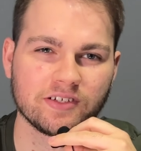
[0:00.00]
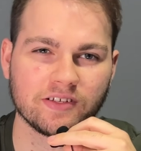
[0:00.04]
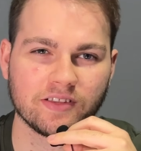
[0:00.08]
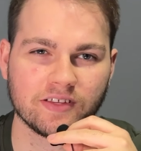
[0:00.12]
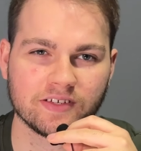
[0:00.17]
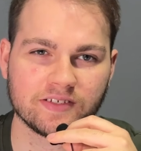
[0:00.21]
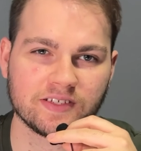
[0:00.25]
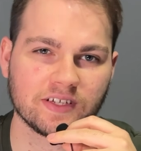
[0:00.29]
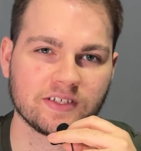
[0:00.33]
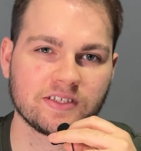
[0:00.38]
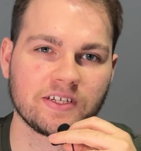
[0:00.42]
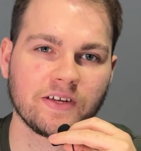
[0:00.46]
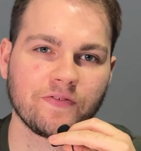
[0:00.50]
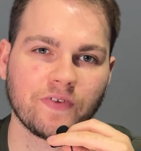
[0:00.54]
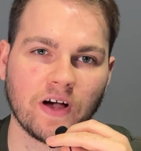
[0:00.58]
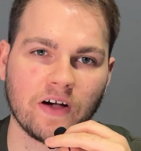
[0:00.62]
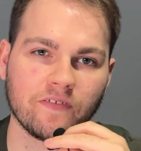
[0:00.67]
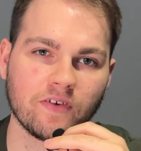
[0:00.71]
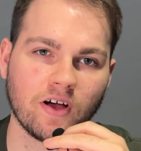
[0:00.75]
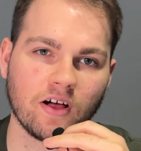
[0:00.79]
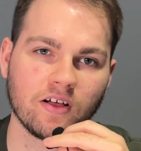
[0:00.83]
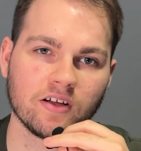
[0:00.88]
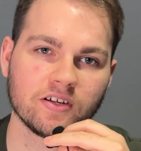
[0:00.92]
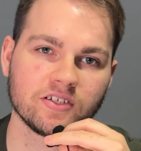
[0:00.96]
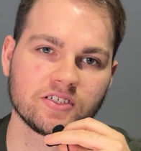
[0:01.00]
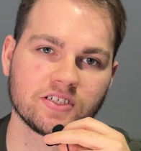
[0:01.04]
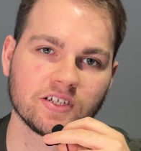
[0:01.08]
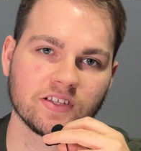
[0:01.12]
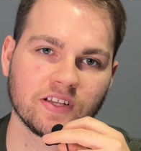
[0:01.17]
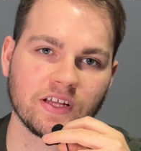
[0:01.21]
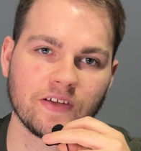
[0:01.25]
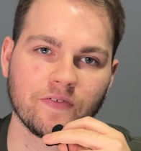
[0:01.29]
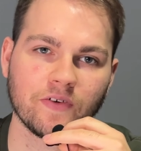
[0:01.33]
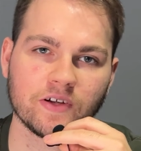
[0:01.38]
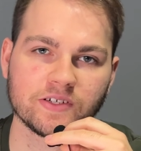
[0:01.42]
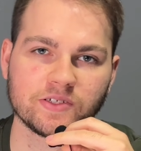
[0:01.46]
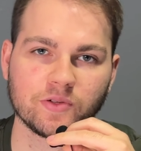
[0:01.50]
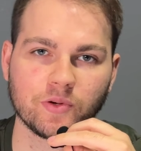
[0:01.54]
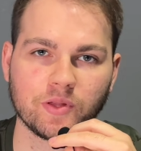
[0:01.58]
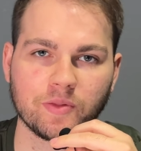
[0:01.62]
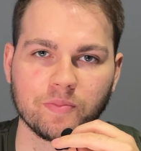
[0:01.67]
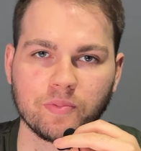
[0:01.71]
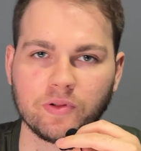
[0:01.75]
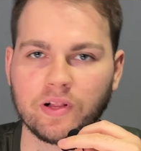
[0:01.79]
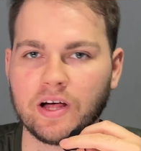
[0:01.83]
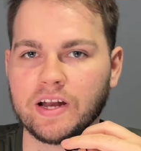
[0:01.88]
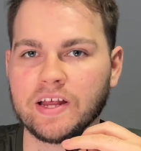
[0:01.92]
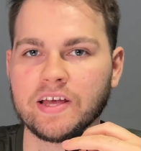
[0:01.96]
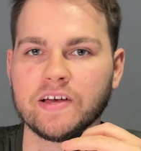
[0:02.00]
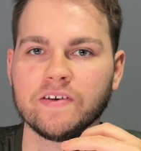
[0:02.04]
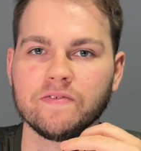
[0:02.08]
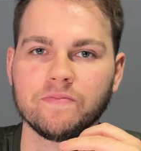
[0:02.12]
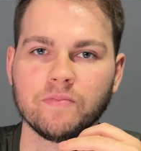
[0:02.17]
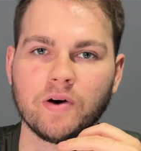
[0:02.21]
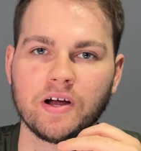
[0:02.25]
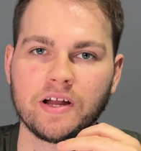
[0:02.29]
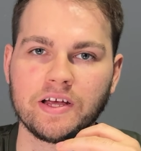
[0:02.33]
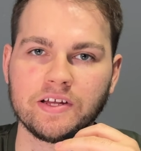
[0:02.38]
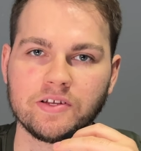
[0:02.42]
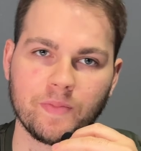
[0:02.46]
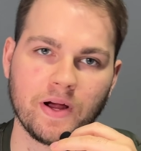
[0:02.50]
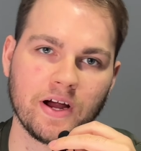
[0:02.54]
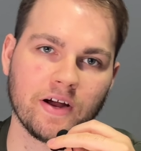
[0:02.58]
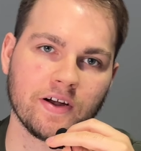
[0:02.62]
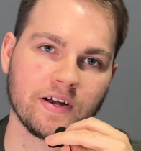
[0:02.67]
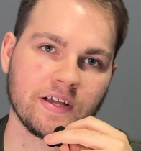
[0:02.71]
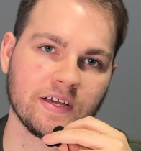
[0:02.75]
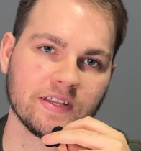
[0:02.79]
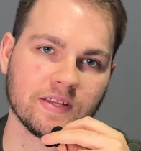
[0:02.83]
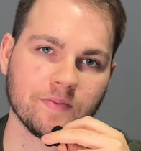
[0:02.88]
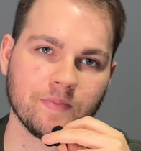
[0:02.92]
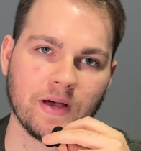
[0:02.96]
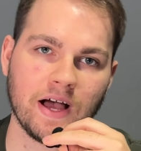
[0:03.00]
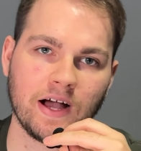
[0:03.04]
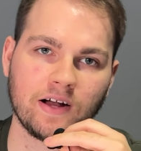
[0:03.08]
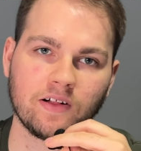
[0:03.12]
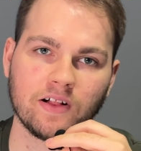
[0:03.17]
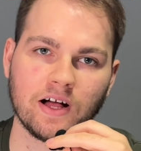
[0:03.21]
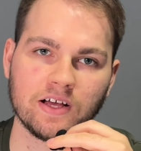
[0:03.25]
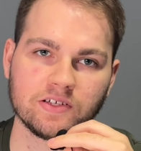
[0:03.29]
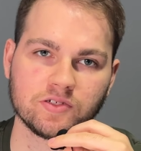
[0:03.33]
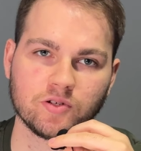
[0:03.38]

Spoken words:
The $65 should leave us with plenty of money to get the back glass